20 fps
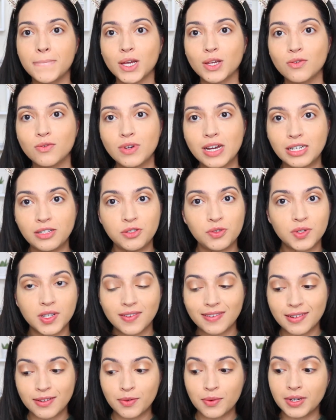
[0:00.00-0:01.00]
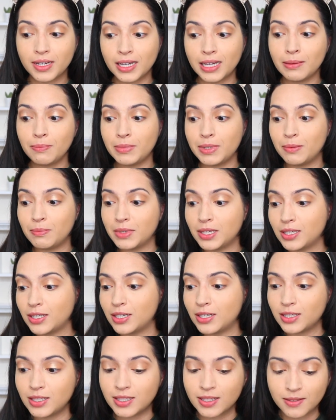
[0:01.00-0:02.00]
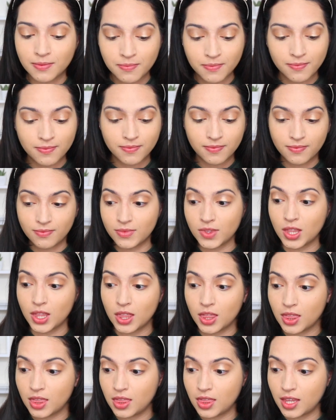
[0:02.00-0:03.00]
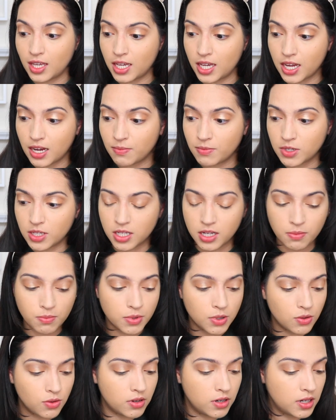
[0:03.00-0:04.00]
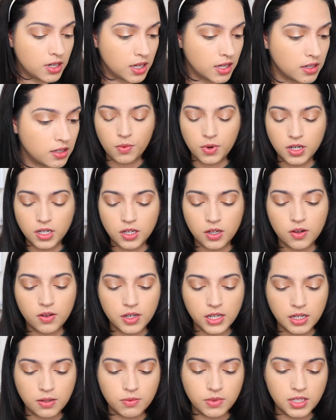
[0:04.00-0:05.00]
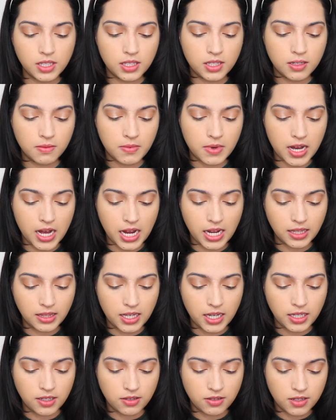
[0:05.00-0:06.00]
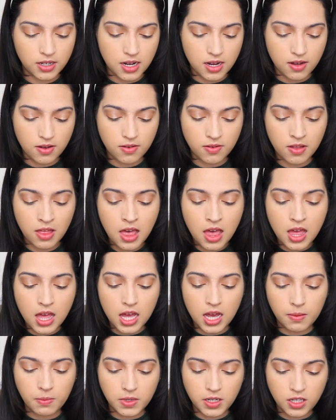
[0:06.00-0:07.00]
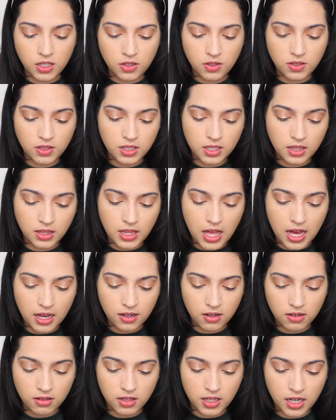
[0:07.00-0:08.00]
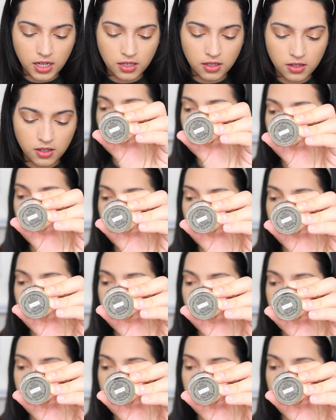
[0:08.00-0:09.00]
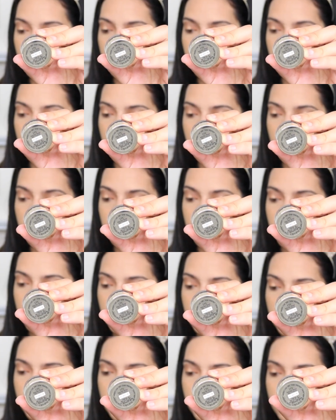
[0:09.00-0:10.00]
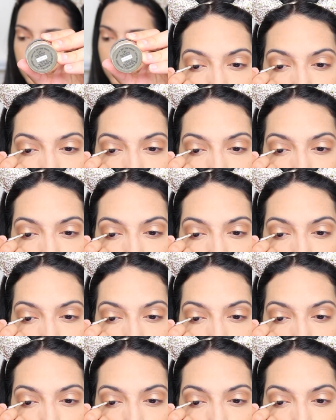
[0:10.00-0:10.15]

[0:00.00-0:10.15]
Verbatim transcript: you guys don't even know what happened because the camera stopped recording. We're going to go in with some eyeliner now. I'm going to use the lacquer liner, the 24-hour L'Oreal